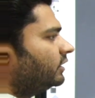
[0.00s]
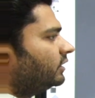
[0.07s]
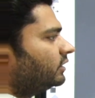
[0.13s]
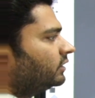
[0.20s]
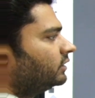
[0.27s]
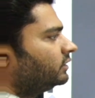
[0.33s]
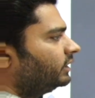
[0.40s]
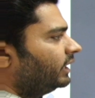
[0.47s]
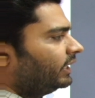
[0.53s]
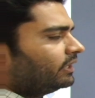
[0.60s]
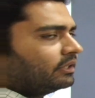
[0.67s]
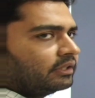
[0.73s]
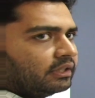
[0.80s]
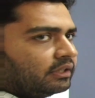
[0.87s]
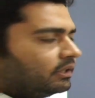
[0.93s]

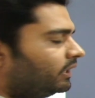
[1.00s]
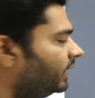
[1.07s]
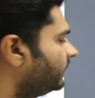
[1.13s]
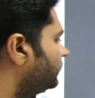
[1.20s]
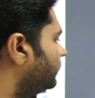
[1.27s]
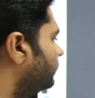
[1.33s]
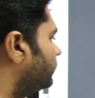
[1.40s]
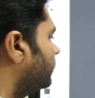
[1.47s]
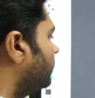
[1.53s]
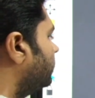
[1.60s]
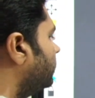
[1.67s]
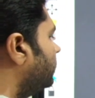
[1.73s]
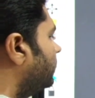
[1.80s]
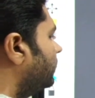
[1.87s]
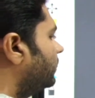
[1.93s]
atrial
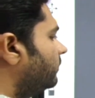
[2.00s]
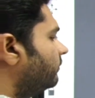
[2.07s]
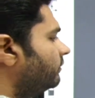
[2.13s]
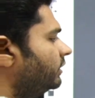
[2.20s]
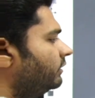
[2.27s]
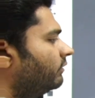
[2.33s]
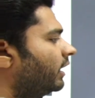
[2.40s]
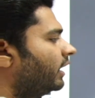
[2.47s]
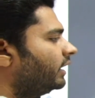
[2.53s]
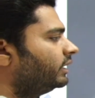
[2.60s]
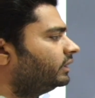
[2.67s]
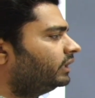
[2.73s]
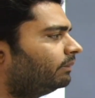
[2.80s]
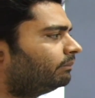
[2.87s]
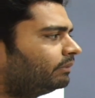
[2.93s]
relaxation,
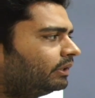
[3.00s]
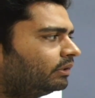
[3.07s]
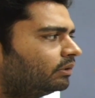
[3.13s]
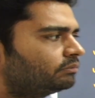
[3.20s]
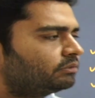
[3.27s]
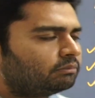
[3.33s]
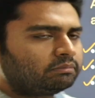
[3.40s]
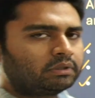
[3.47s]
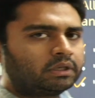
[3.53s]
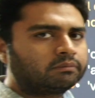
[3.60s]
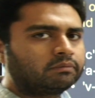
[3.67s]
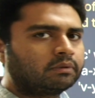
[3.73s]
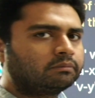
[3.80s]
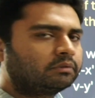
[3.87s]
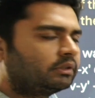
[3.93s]
VY emptying of the blood
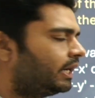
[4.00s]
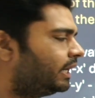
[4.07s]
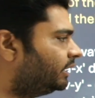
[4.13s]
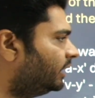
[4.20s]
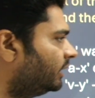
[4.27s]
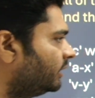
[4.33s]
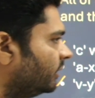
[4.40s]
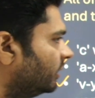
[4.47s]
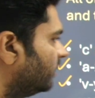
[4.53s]
from the right atrium